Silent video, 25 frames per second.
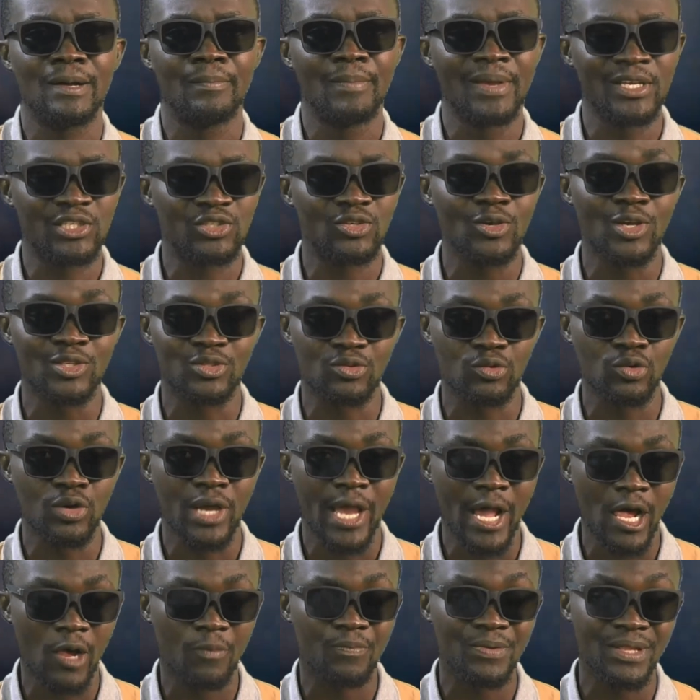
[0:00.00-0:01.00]
Make sure to
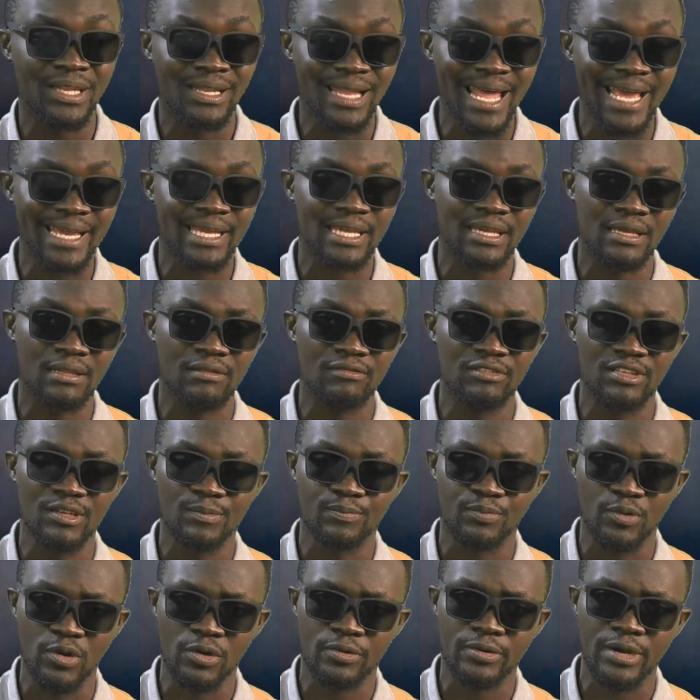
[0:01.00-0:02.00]
help in liking
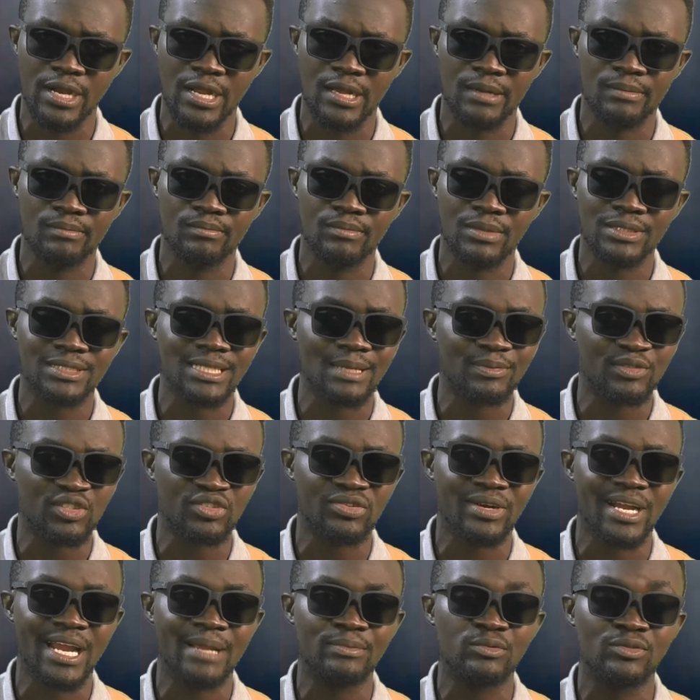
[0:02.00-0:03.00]
the program,
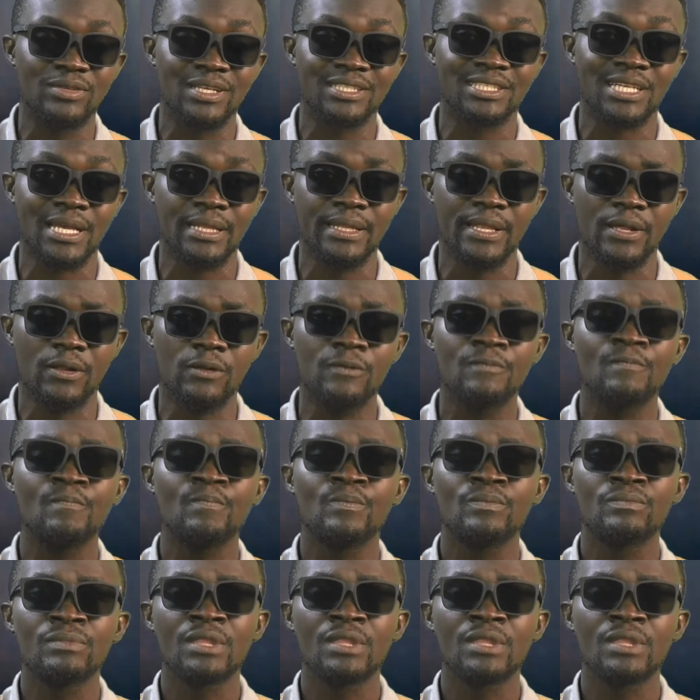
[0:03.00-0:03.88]
subscribe to the channel.